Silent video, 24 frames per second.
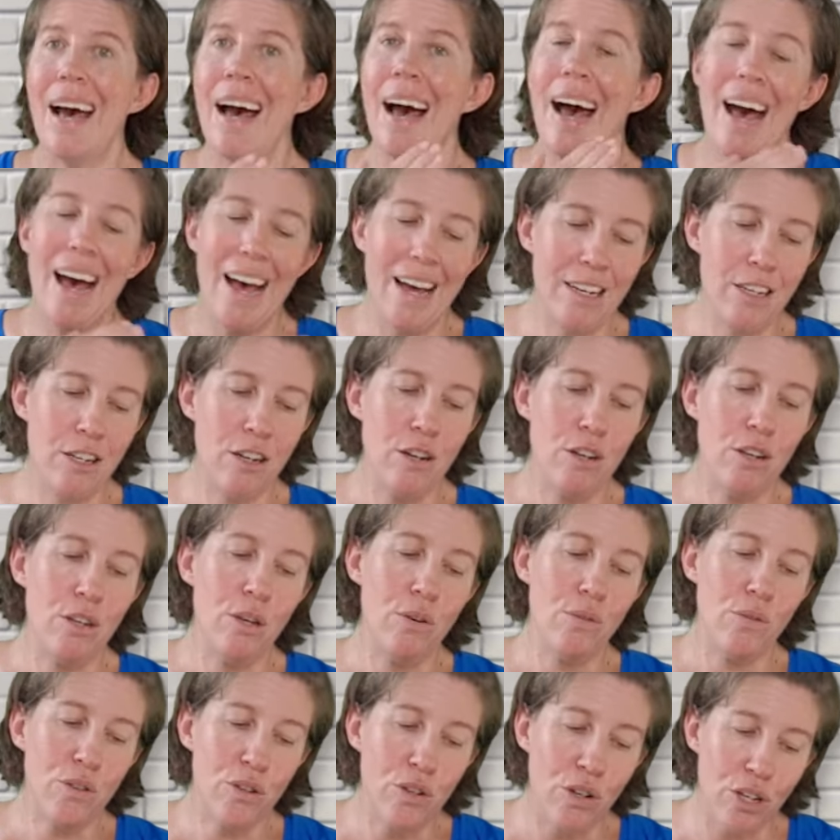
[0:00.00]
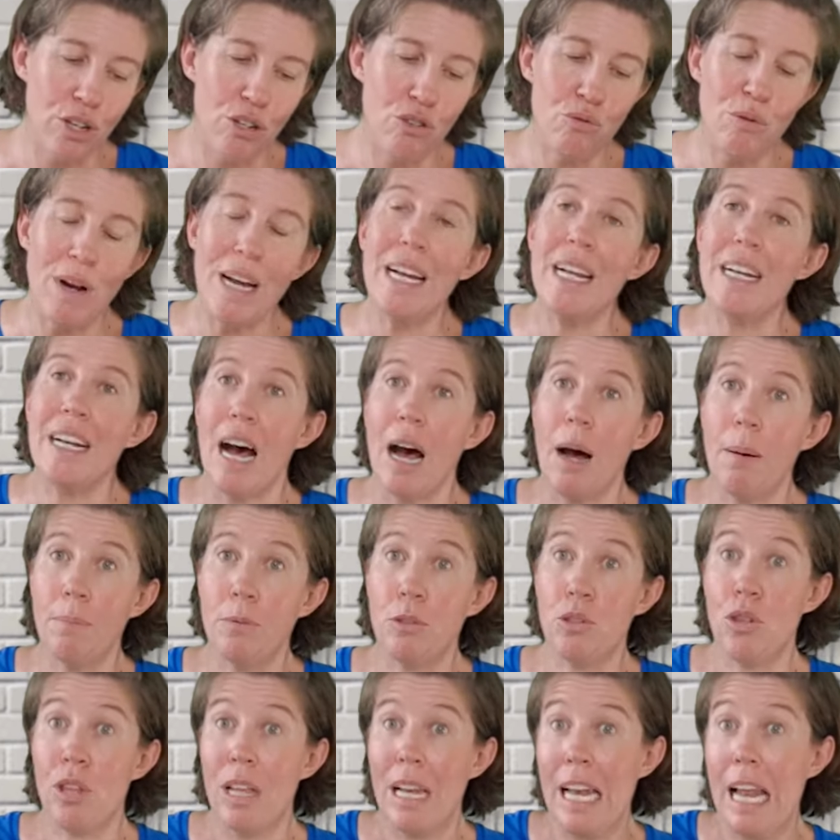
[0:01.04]
And you've got to train it up
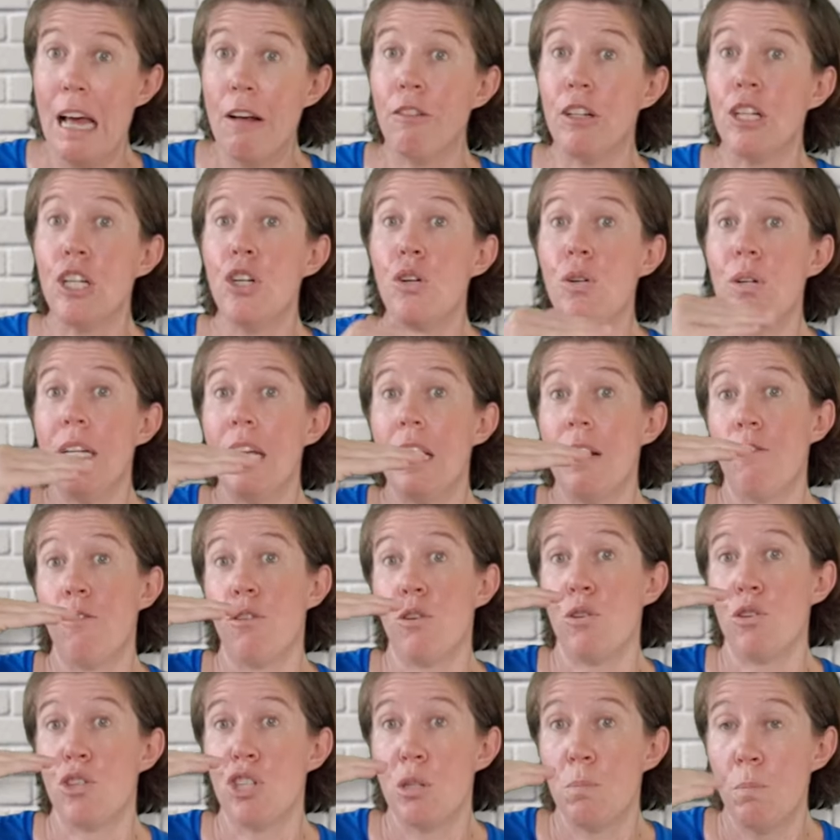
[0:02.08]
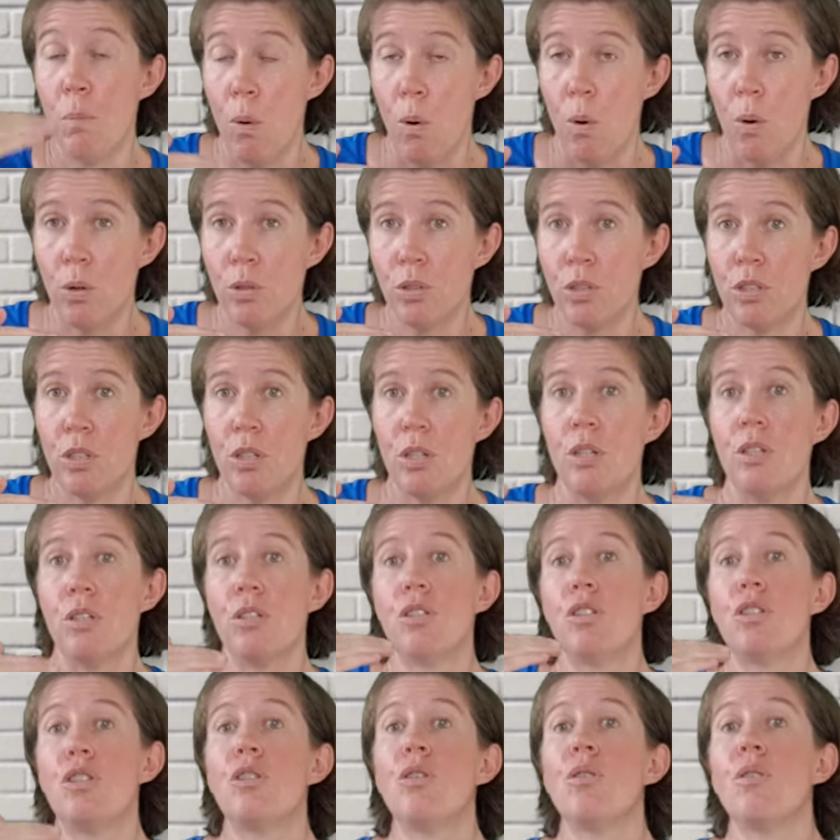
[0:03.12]
to the level you need for your sport
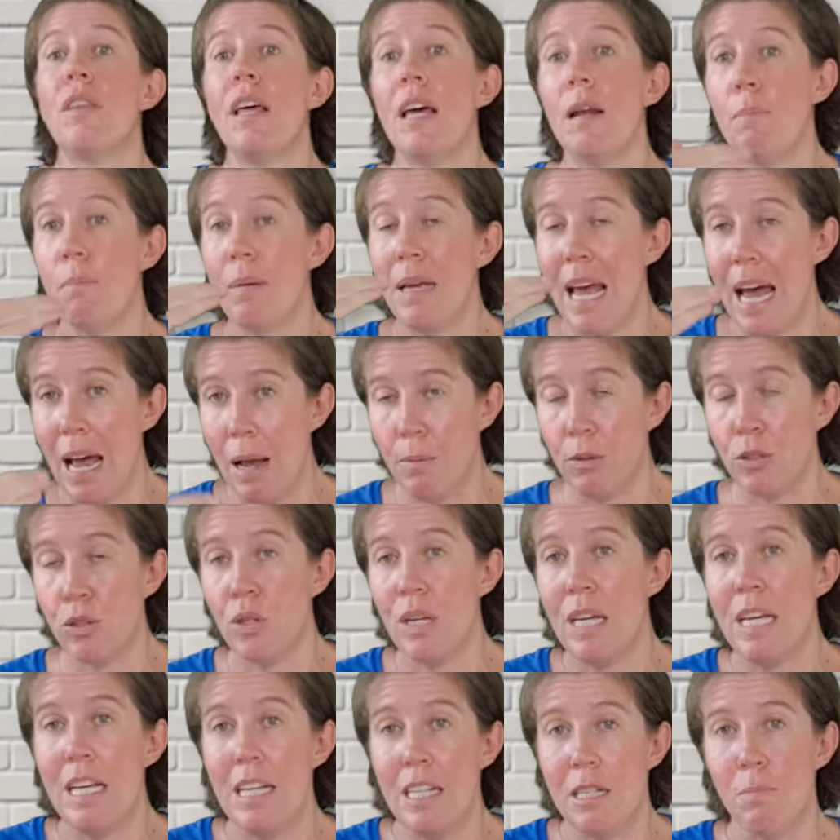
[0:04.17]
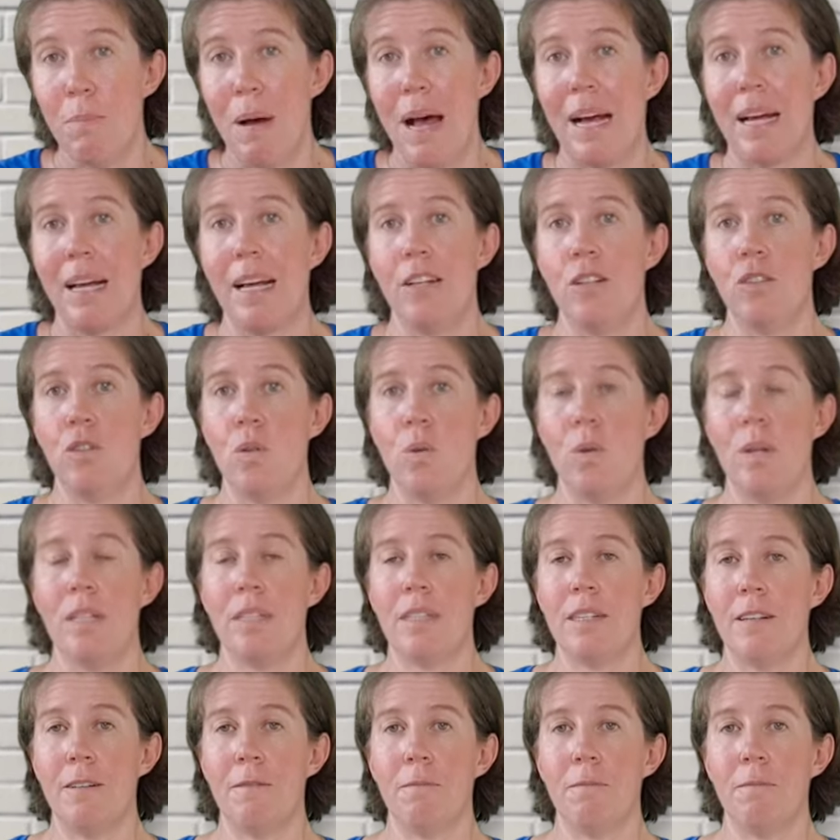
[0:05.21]
to then be able to ease back into it.